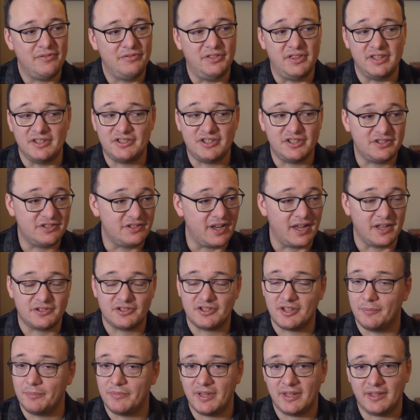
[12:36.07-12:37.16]
This is not
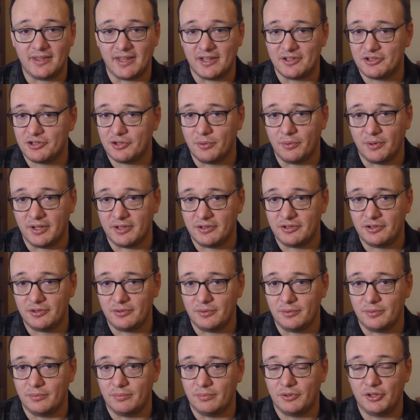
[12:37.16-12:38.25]
something that's going
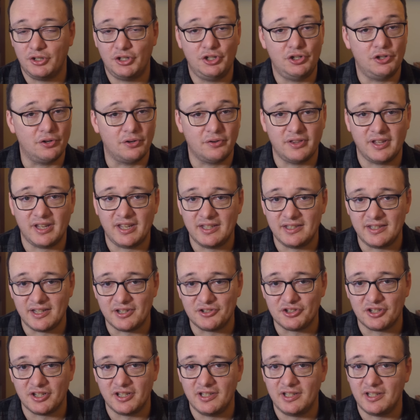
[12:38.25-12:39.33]
to cure the
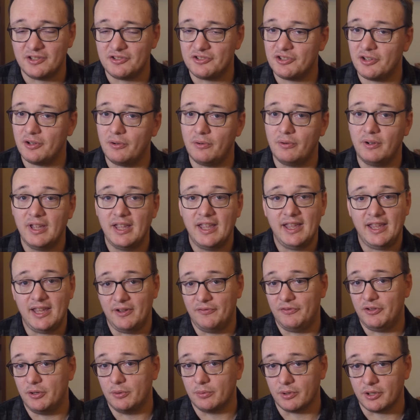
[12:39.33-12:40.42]
condition. And so,
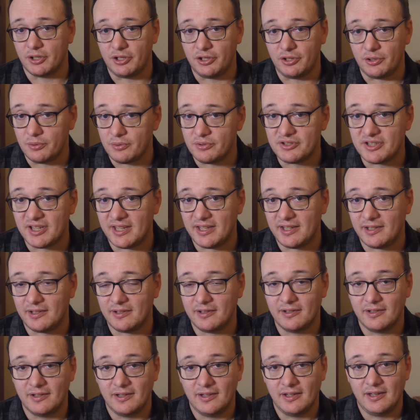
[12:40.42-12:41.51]
if you are
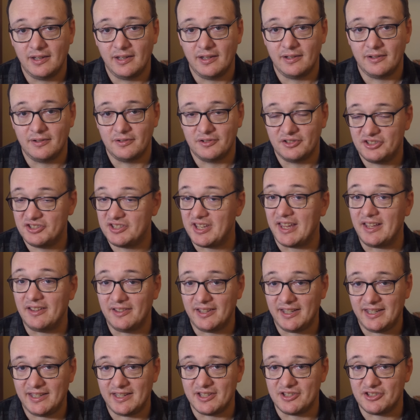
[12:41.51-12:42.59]
using
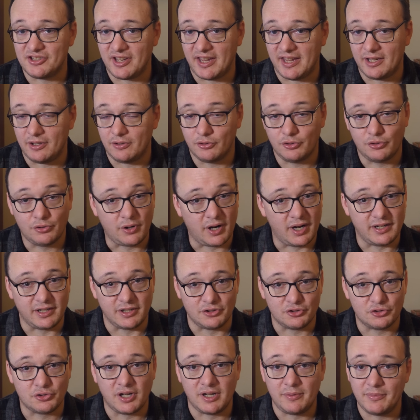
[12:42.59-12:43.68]
saline as a
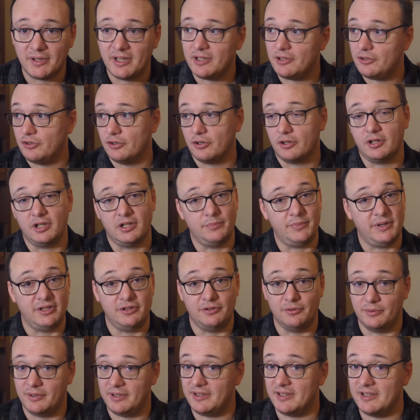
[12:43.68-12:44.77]
chronic treatment, you're going to be
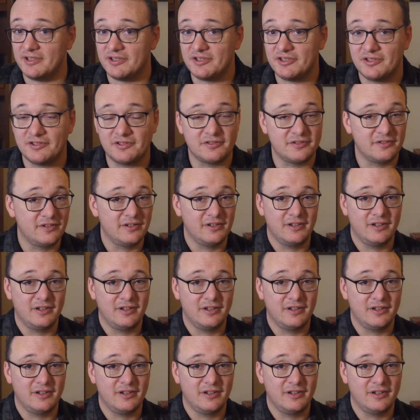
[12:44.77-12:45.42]
doing this